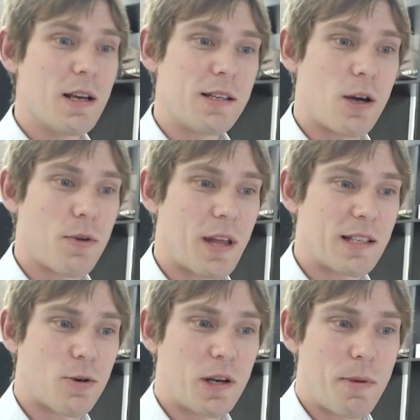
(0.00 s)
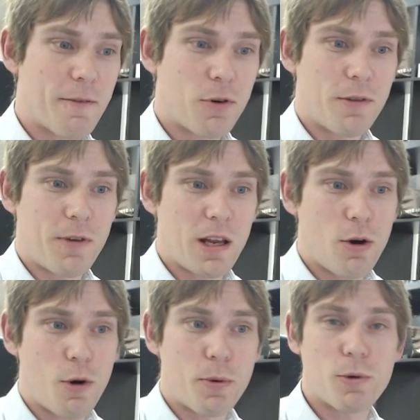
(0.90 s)
So that's going to be it for the video.
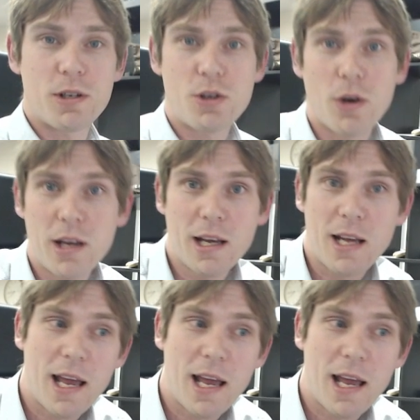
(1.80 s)
Hope you enjoyed it,